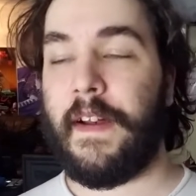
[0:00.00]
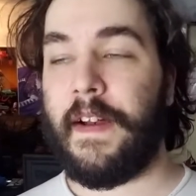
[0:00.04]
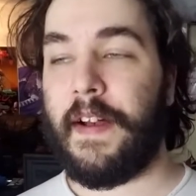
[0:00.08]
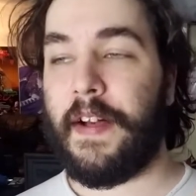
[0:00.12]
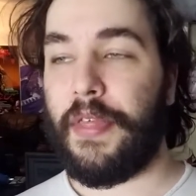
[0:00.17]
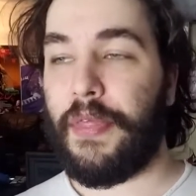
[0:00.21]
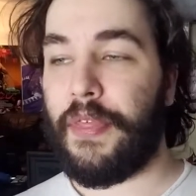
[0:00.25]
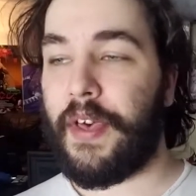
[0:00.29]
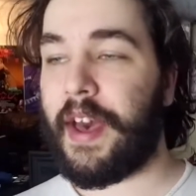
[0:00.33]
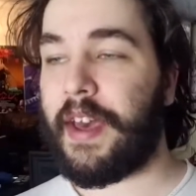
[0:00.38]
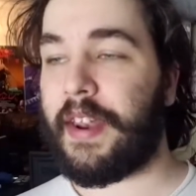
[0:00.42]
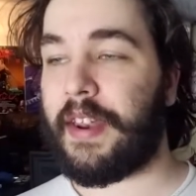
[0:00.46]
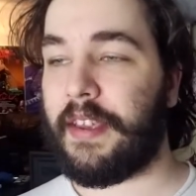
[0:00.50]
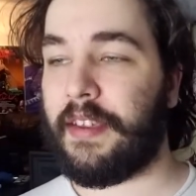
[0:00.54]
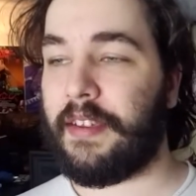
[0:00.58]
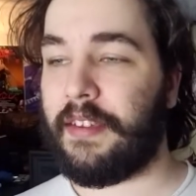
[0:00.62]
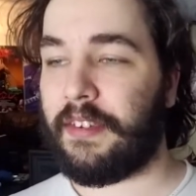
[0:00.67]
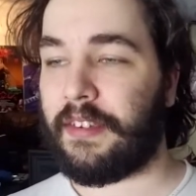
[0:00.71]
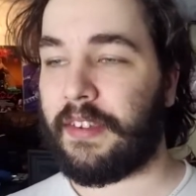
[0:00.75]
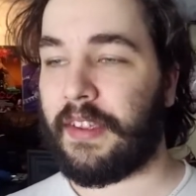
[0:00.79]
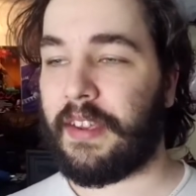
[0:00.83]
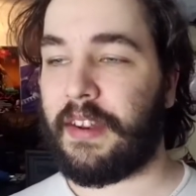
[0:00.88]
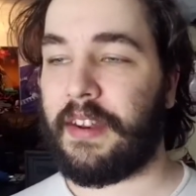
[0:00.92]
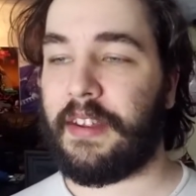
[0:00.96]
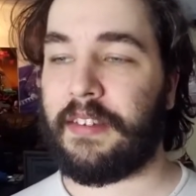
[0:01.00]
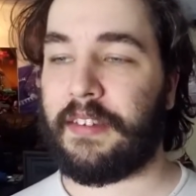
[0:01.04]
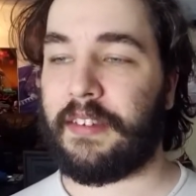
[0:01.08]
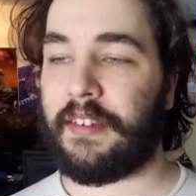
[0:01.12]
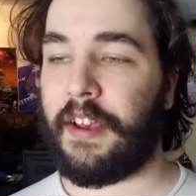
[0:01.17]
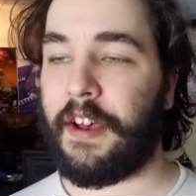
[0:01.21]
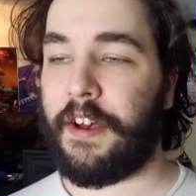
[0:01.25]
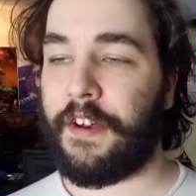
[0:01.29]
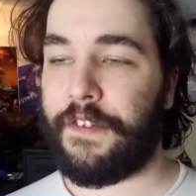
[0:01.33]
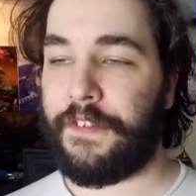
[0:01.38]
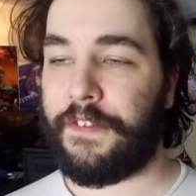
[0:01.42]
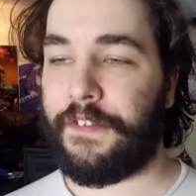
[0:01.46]
that is in
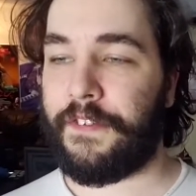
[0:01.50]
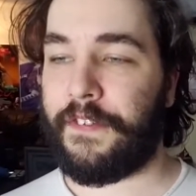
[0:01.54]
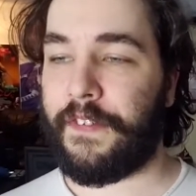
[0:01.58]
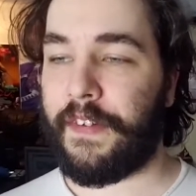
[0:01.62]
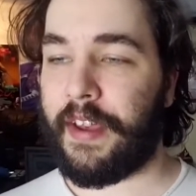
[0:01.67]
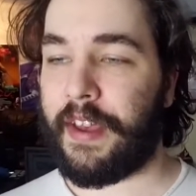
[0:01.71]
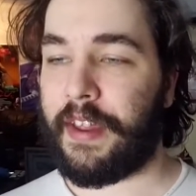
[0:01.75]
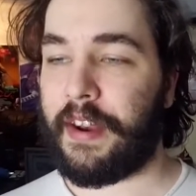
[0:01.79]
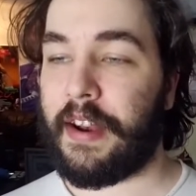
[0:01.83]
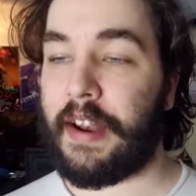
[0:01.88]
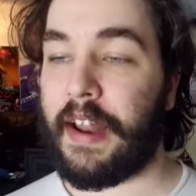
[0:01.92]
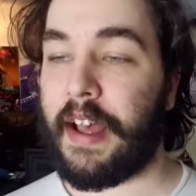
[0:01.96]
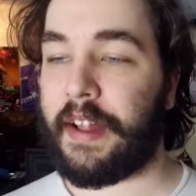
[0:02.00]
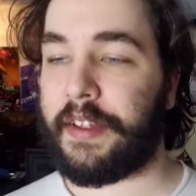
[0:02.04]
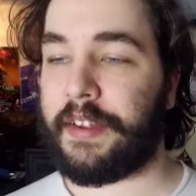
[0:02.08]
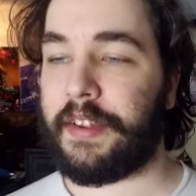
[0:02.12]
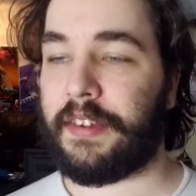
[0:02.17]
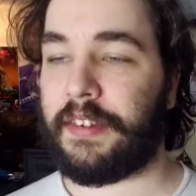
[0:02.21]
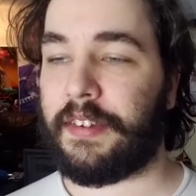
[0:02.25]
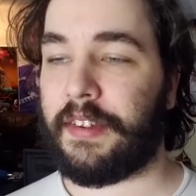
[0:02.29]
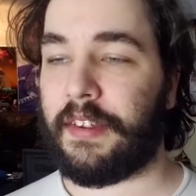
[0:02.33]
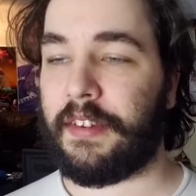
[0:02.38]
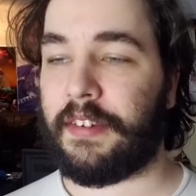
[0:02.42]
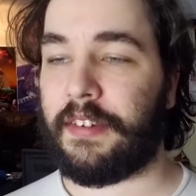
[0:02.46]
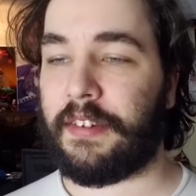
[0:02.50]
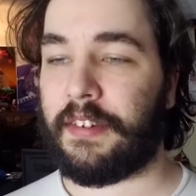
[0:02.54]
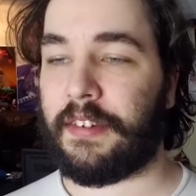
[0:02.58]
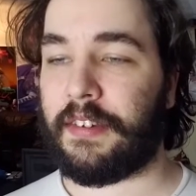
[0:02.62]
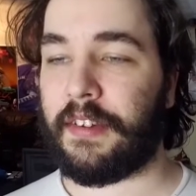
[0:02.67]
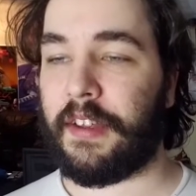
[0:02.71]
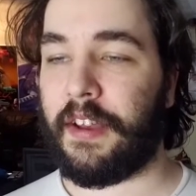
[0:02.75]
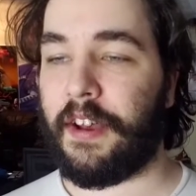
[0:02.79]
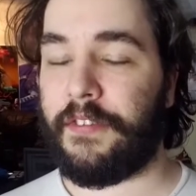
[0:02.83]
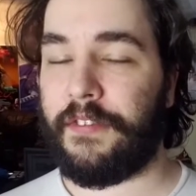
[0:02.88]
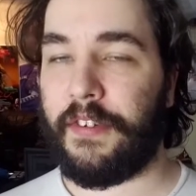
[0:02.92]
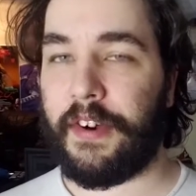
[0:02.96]
itself an analysis
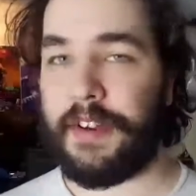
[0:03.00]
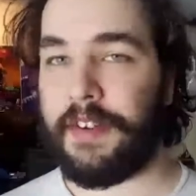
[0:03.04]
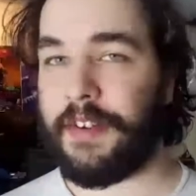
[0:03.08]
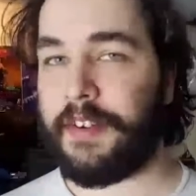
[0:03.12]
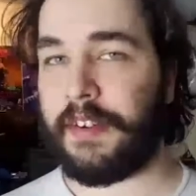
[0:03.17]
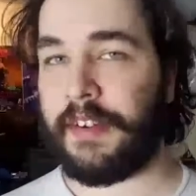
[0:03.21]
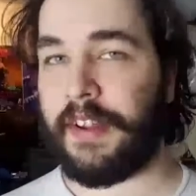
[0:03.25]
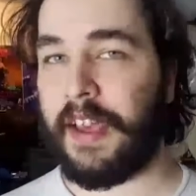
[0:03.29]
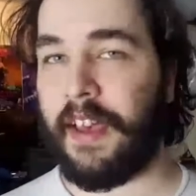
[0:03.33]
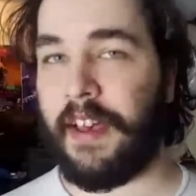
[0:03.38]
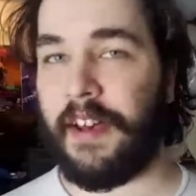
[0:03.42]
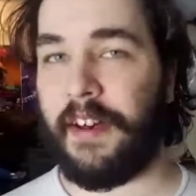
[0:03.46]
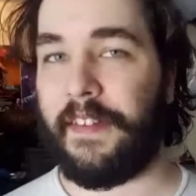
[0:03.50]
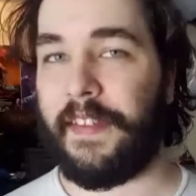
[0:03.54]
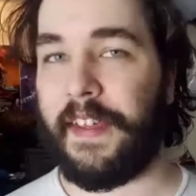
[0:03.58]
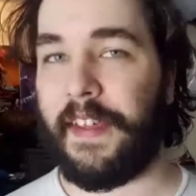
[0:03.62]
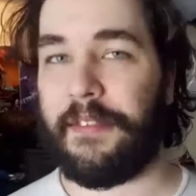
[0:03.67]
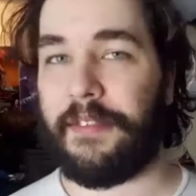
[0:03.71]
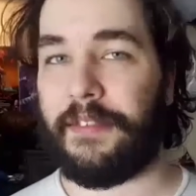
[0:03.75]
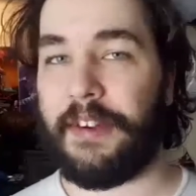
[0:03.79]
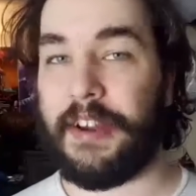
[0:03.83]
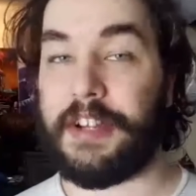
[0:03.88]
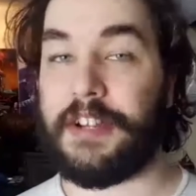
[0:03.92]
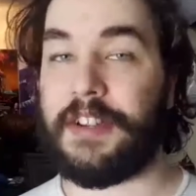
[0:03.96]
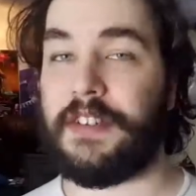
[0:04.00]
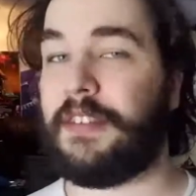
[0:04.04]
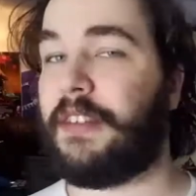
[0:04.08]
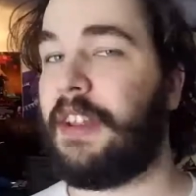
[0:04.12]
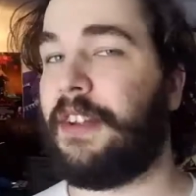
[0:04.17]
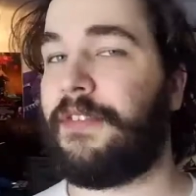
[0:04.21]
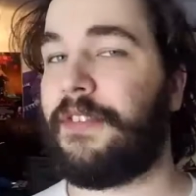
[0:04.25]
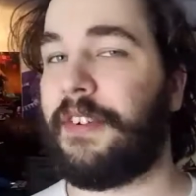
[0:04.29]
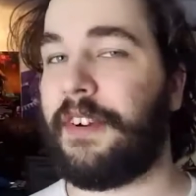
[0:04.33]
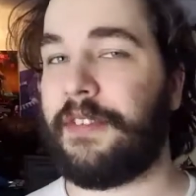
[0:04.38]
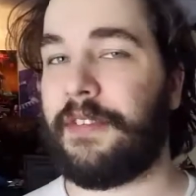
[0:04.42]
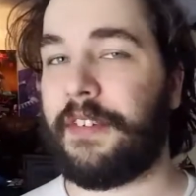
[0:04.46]
of Undertale that reaches
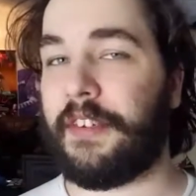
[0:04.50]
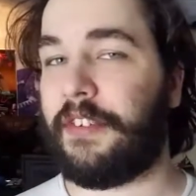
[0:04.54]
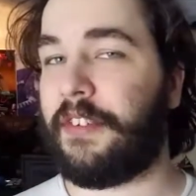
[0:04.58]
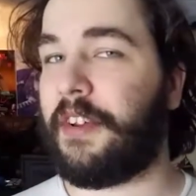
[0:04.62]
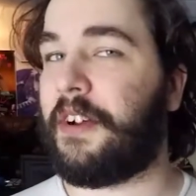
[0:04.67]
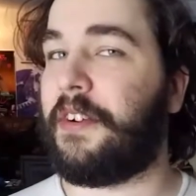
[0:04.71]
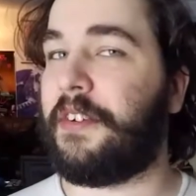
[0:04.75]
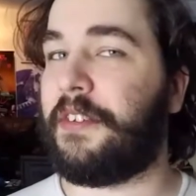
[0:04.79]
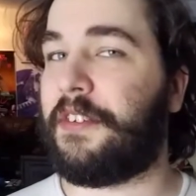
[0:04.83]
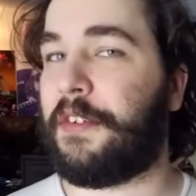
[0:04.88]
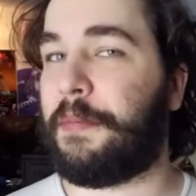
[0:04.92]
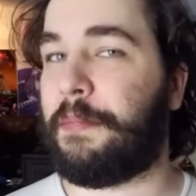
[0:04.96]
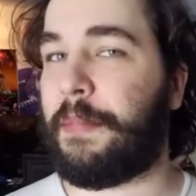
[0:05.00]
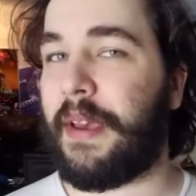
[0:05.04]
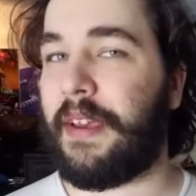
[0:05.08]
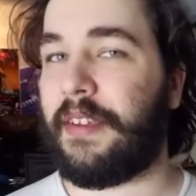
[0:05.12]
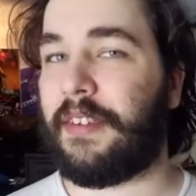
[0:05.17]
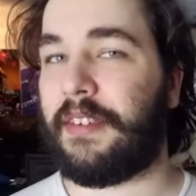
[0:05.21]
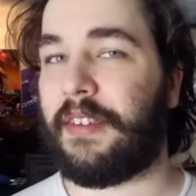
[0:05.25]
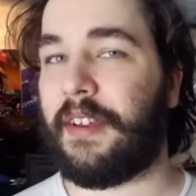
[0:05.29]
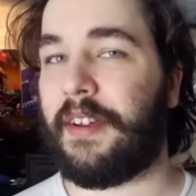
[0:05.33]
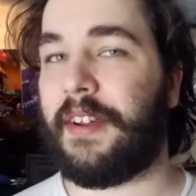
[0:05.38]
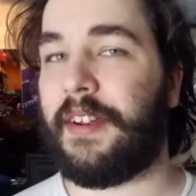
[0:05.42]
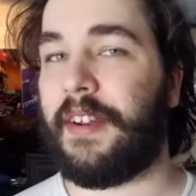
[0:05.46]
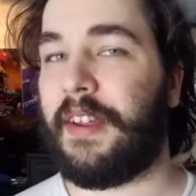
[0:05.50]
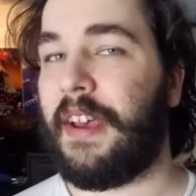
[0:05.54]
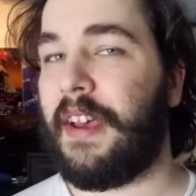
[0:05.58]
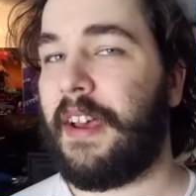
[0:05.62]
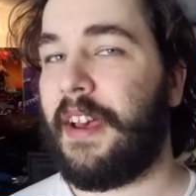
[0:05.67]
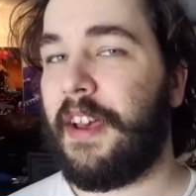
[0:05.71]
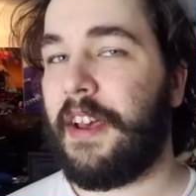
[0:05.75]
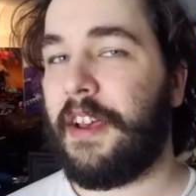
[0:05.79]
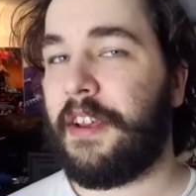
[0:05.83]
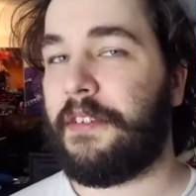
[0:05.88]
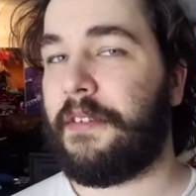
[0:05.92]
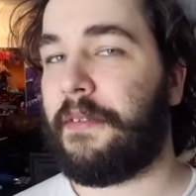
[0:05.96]
different results based on
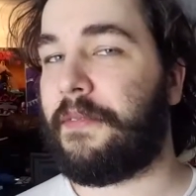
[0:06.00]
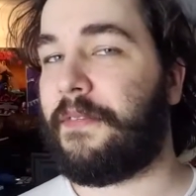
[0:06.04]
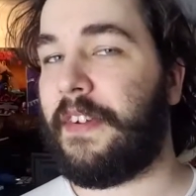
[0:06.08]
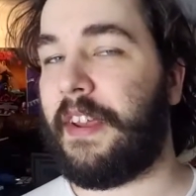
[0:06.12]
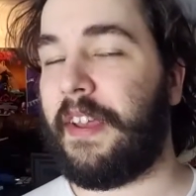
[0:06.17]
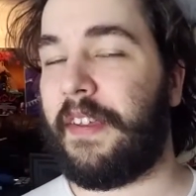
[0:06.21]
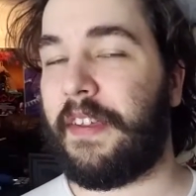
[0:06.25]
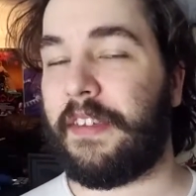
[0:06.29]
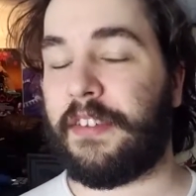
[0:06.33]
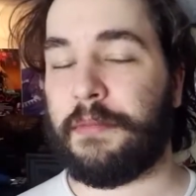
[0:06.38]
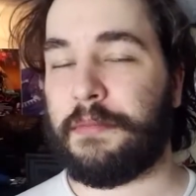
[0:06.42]
your feelings.